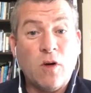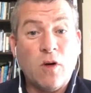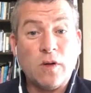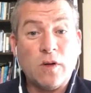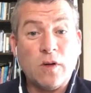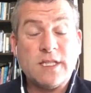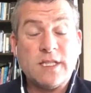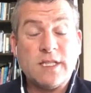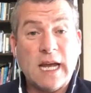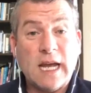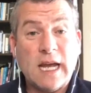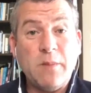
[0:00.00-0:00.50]

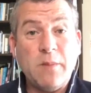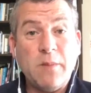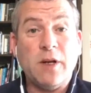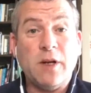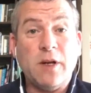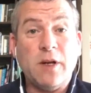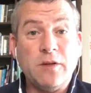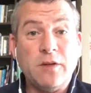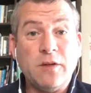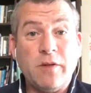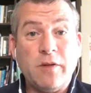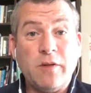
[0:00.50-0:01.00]
Hogan stand
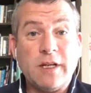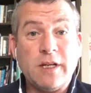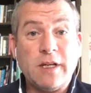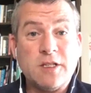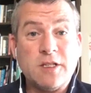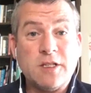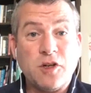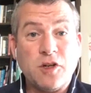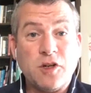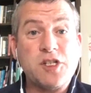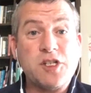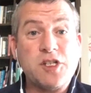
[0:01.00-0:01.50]
being under
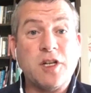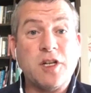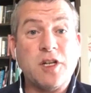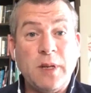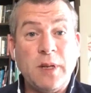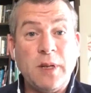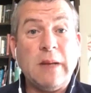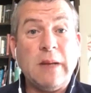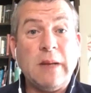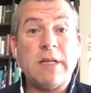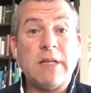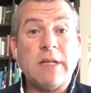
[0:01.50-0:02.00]
reconstruction and
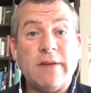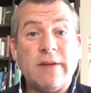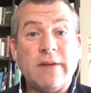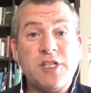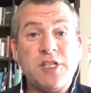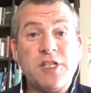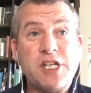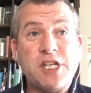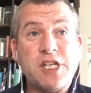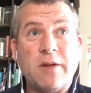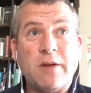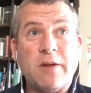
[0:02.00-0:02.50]
being able to have
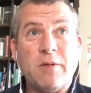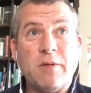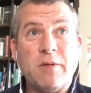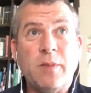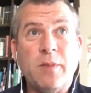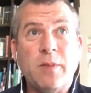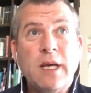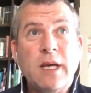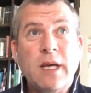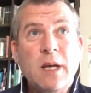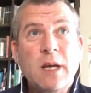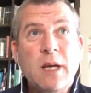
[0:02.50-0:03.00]
a chat with
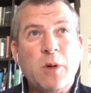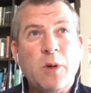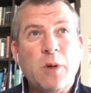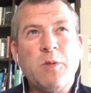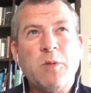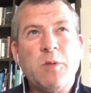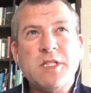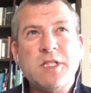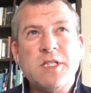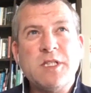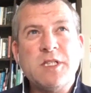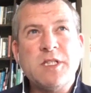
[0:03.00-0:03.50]
him. But
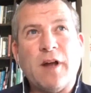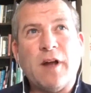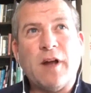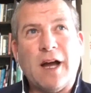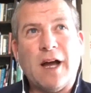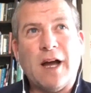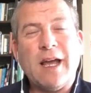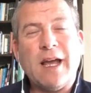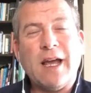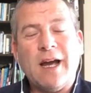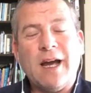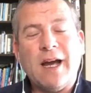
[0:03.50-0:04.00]
it was different.
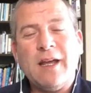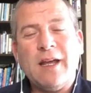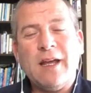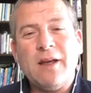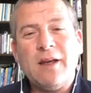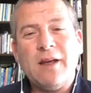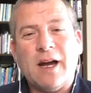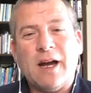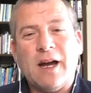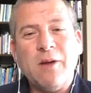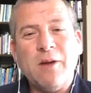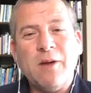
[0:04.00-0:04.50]

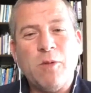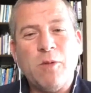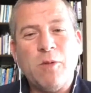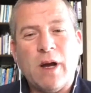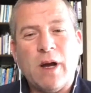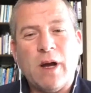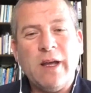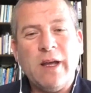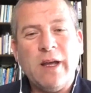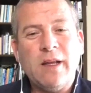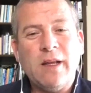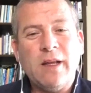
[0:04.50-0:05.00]

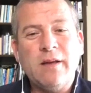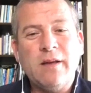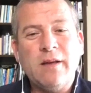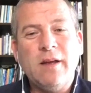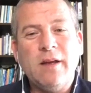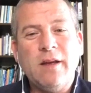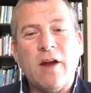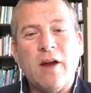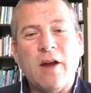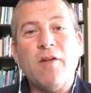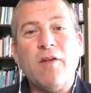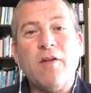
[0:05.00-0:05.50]
I
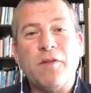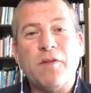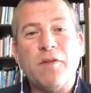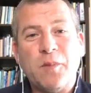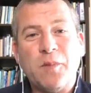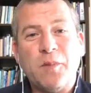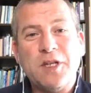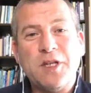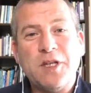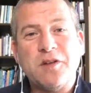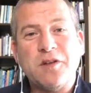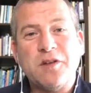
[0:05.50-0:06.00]
yearned for
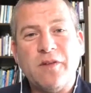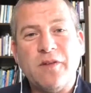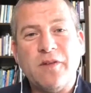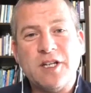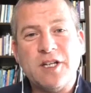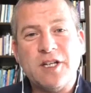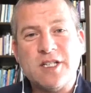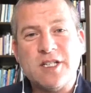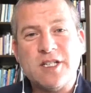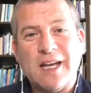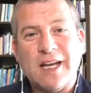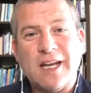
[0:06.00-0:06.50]
the pitch
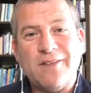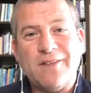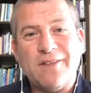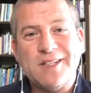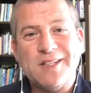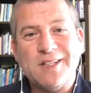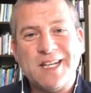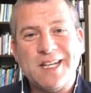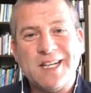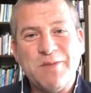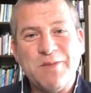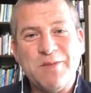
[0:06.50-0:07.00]
invasions, I have
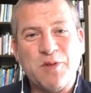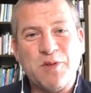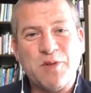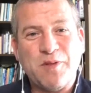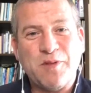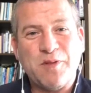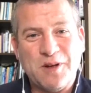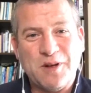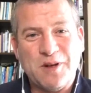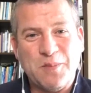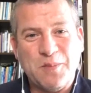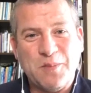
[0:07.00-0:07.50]
to say. I
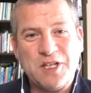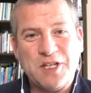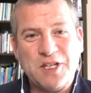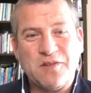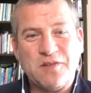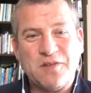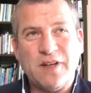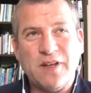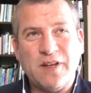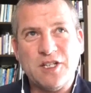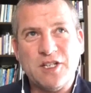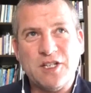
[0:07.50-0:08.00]
preferred the
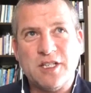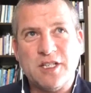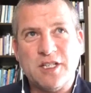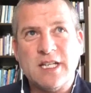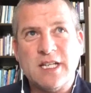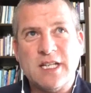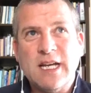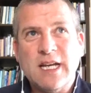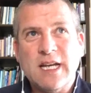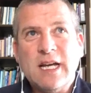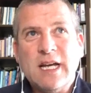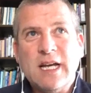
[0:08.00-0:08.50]
pitch
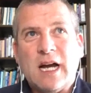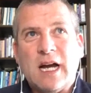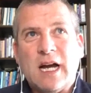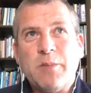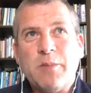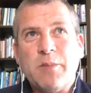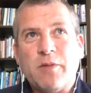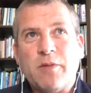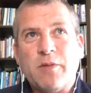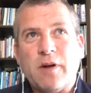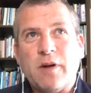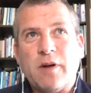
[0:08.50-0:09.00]
invasions.
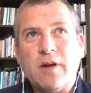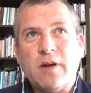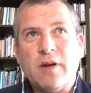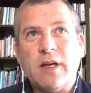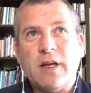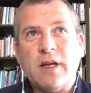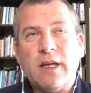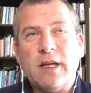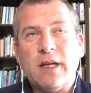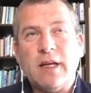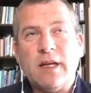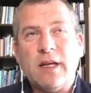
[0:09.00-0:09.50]
I preferred
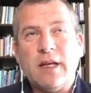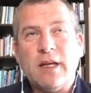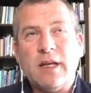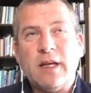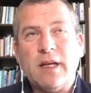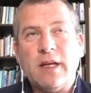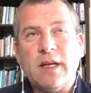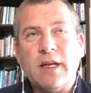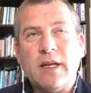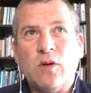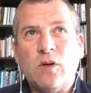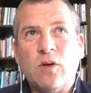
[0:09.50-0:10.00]

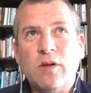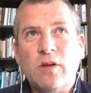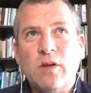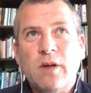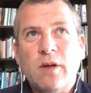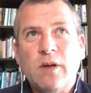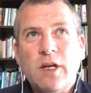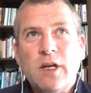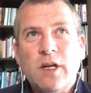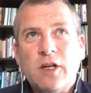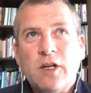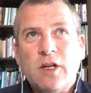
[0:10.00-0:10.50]
the
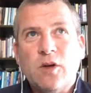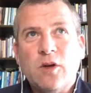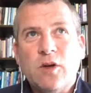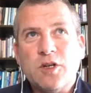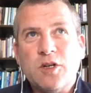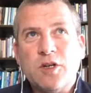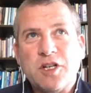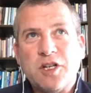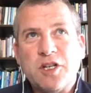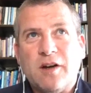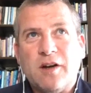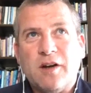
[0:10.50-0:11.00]
whole
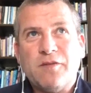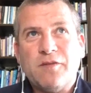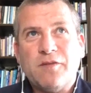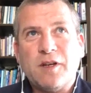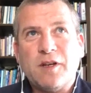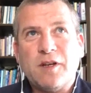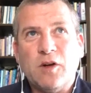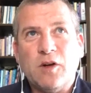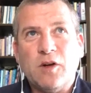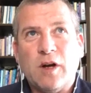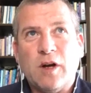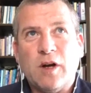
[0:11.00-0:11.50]
notion
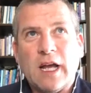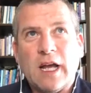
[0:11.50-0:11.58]
of